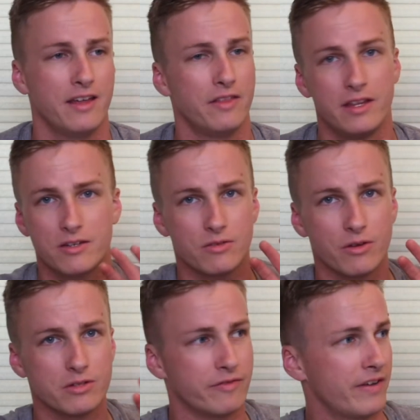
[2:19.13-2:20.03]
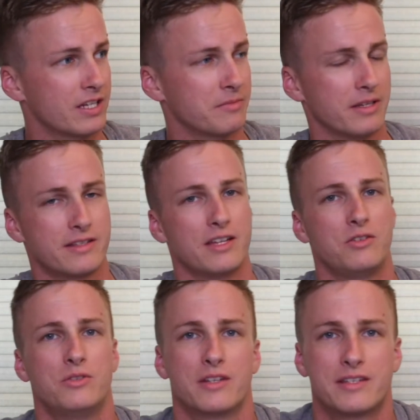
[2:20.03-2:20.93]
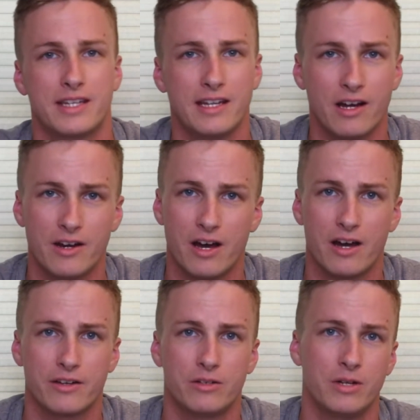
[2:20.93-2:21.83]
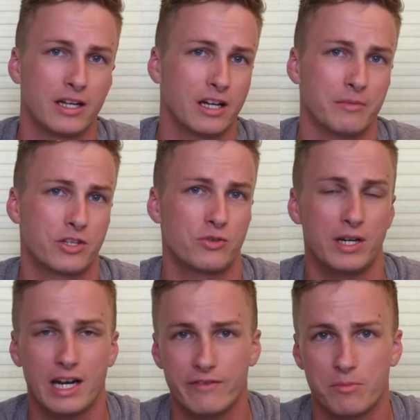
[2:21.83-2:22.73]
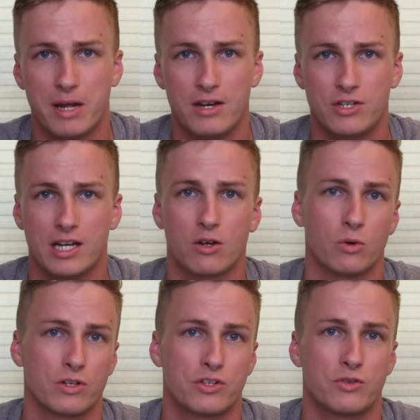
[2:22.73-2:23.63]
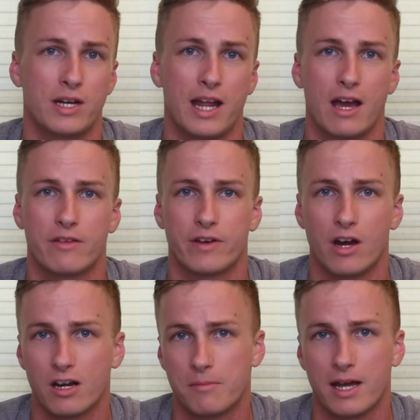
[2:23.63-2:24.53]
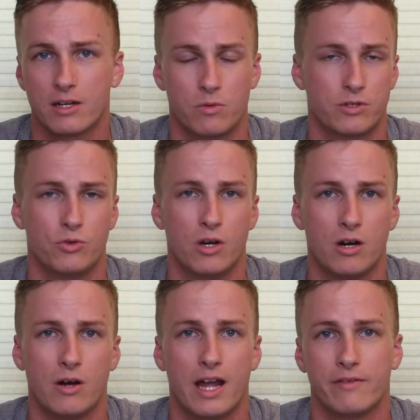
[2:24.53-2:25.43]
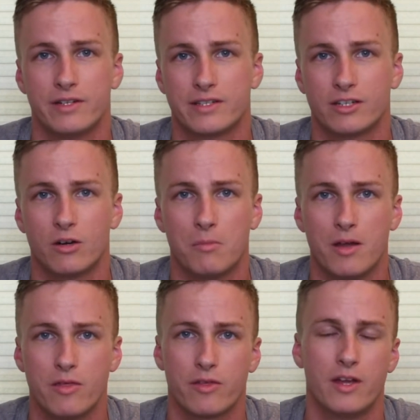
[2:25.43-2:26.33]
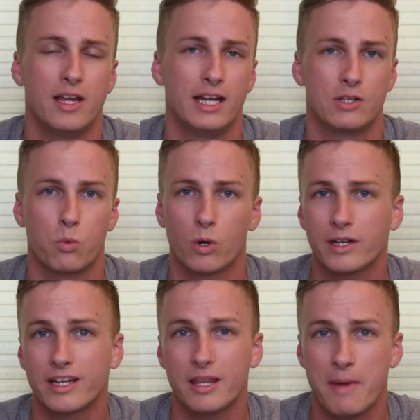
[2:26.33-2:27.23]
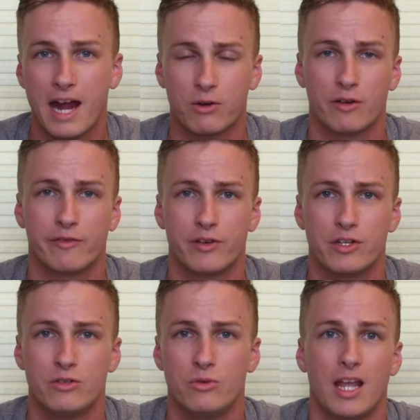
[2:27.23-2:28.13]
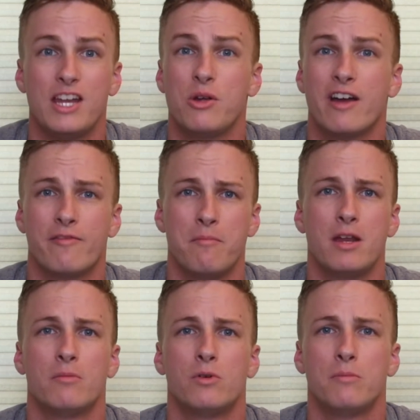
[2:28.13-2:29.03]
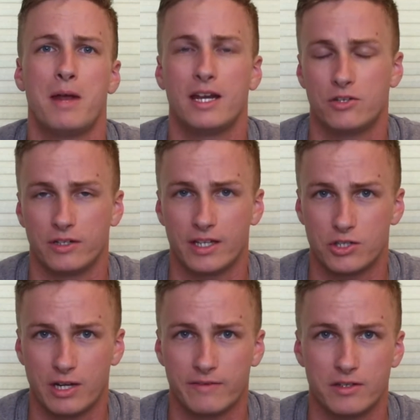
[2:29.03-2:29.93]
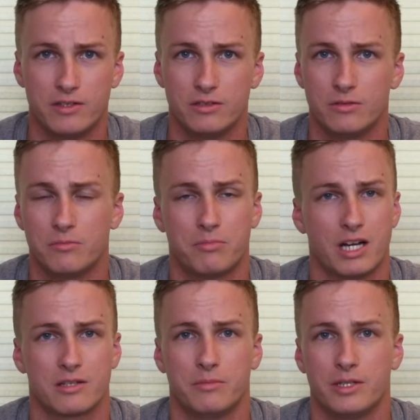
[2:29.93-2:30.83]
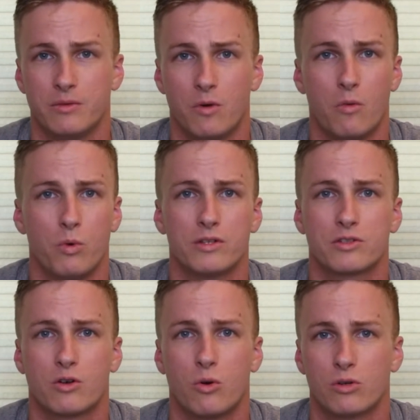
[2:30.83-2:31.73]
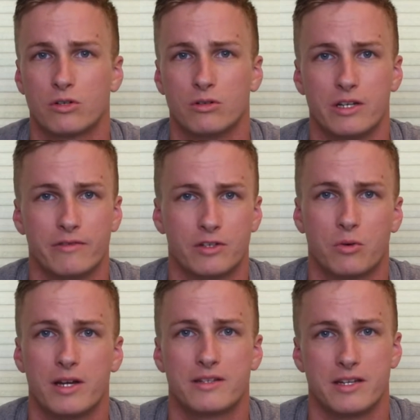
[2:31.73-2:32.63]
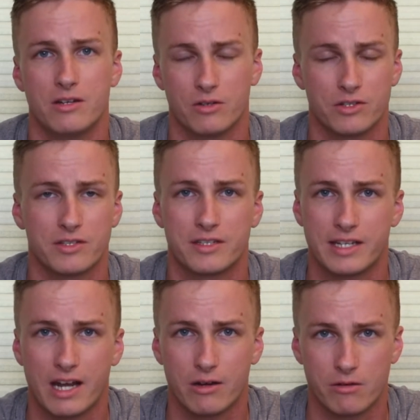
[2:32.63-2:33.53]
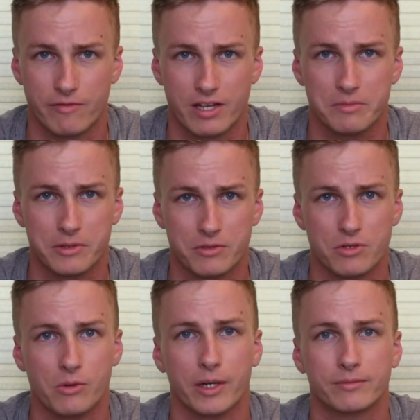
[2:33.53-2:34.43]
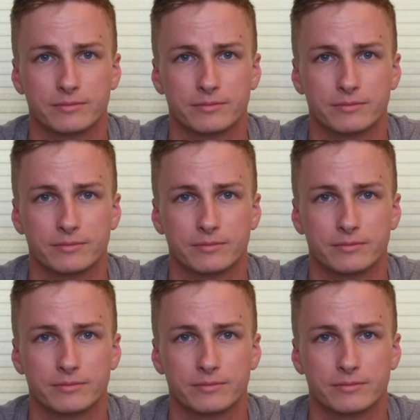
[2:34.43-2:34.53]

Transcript: These are those investments that you just set on auto. It comes straight out of your paycheck or straight out of an automatic withdrawal every single month. It's working in the background for you, and you have minimal managing that you have to do, possibly once a quarter or even twice a year, just to see how your investments are doing.